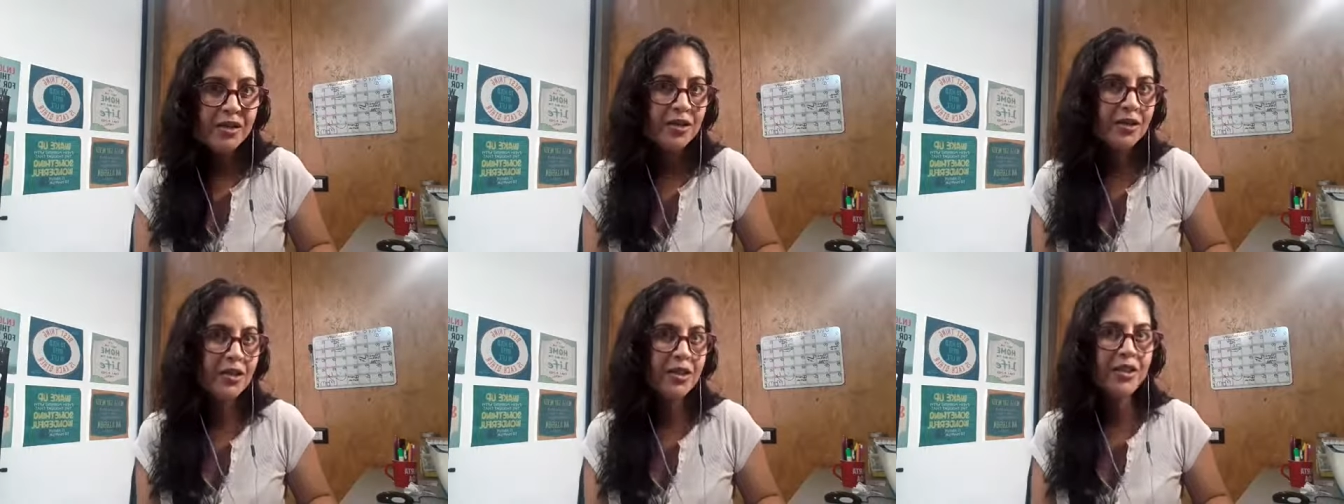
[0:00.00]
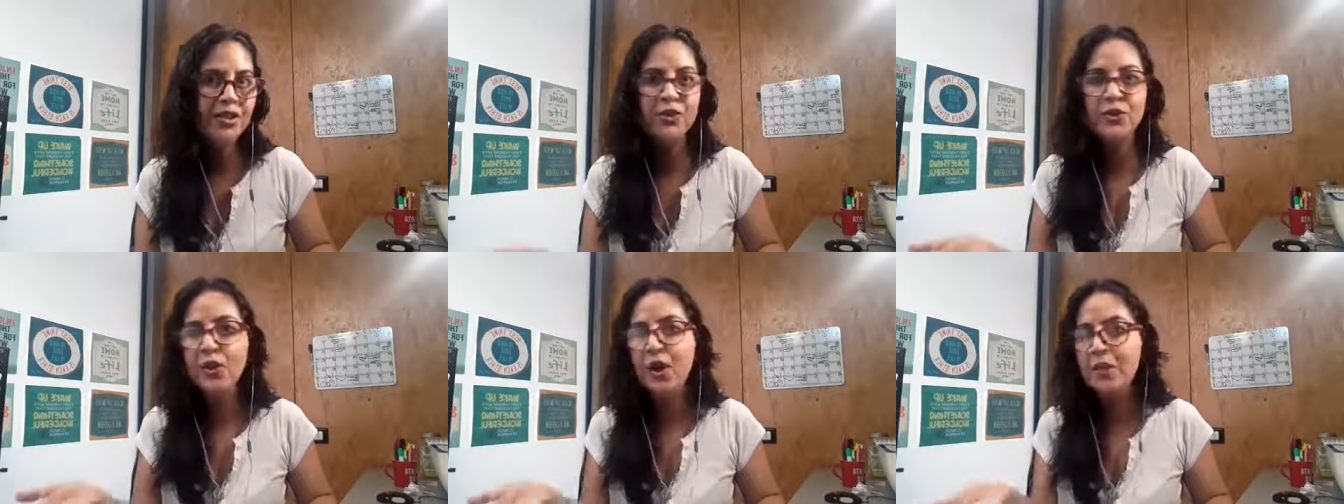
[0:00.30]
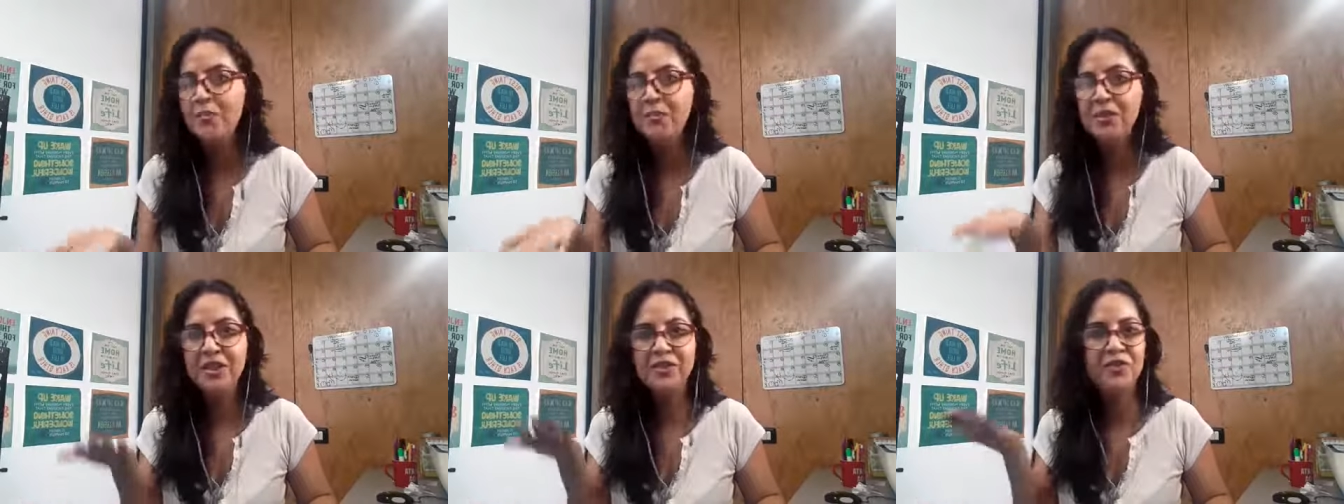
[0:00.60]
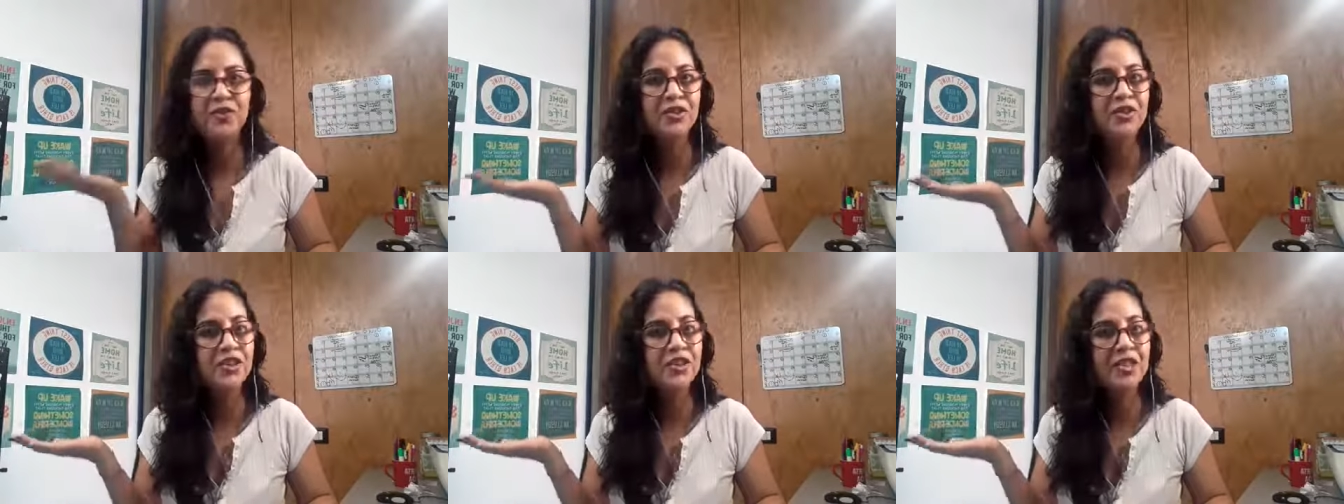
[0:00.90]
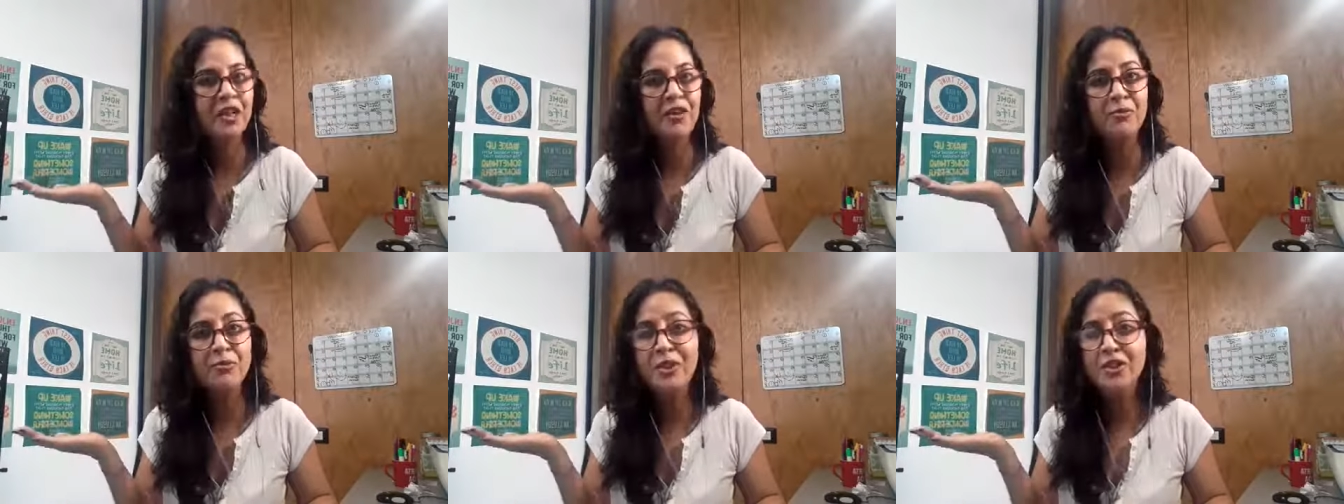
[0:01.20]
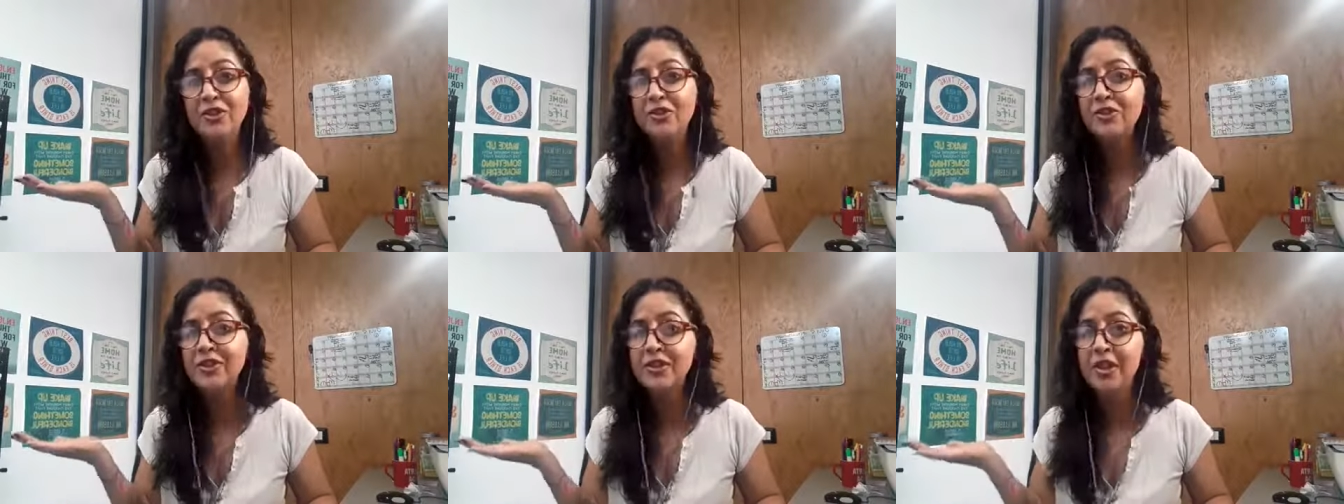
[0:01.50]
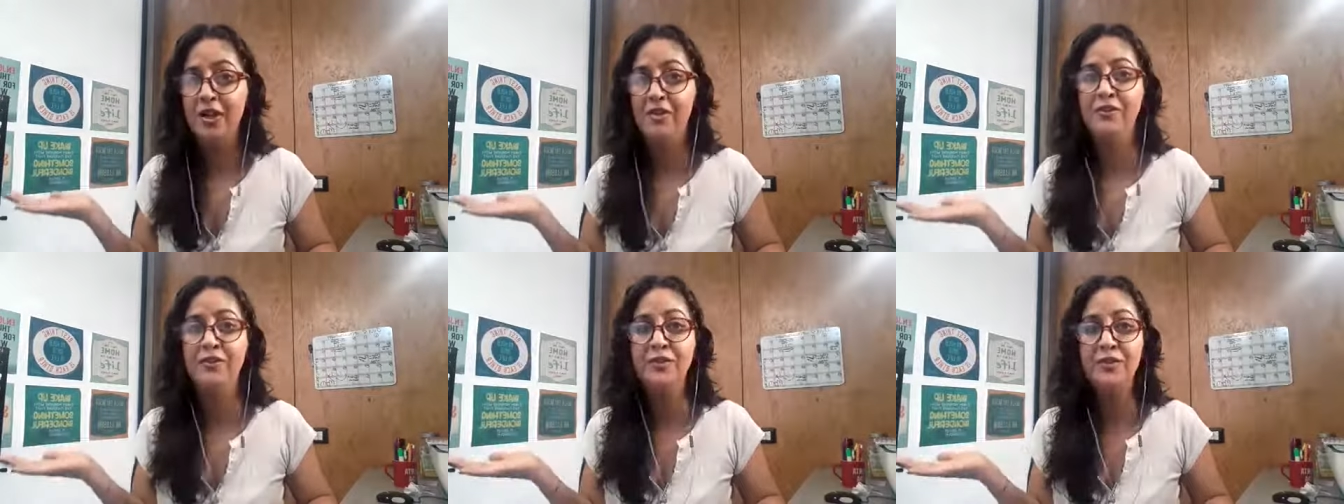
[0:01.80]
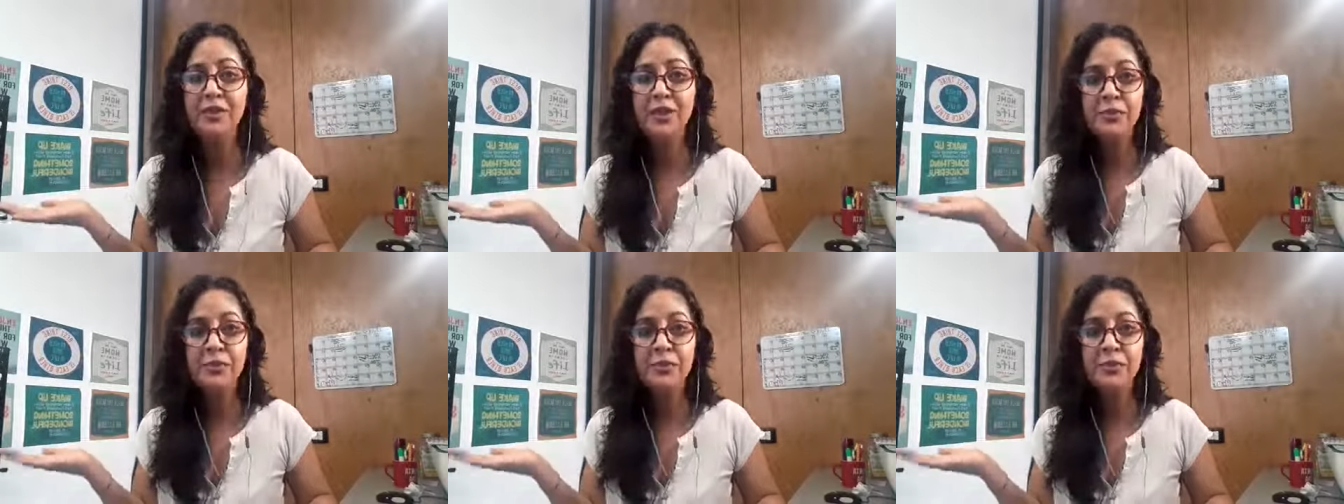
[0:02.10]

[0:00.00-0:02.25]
You need to uplift yourself by yourself